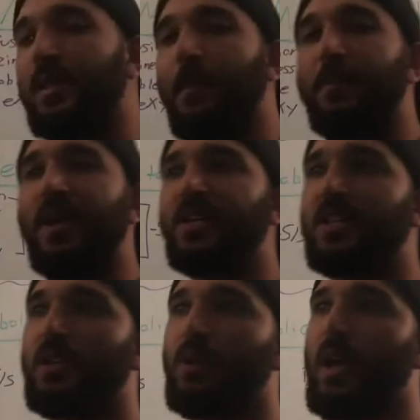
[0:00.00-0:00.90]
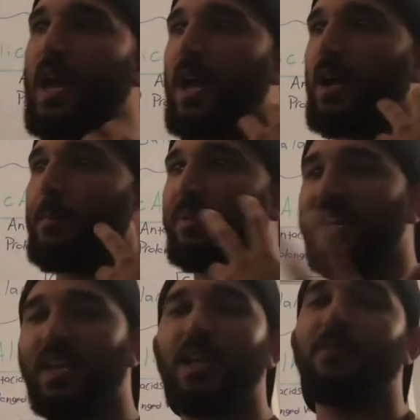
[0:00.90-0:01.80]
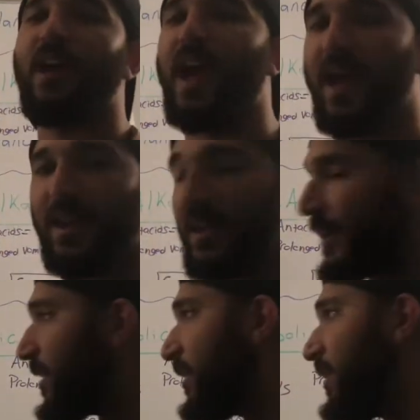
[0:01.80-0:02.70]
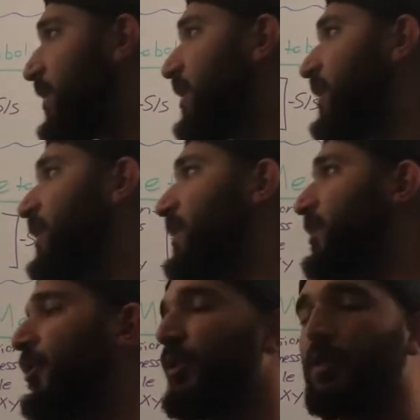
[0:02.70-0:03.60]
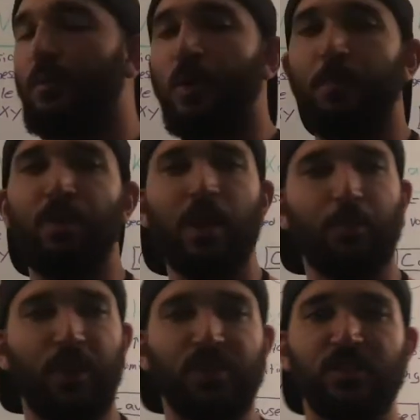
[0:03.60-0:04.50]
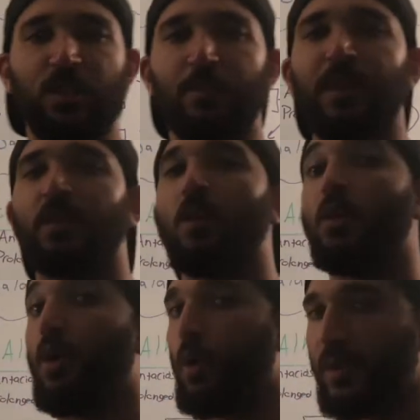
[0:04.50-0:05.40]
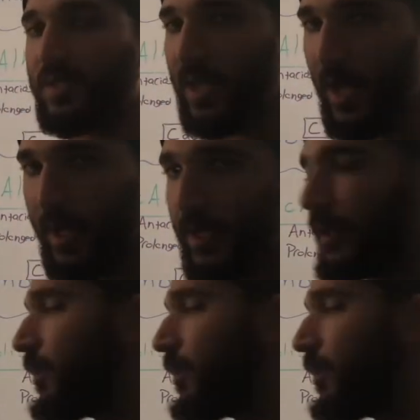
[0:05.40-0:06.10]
a patient complaining of a headache. Their blood pressure is going to be on the lower side.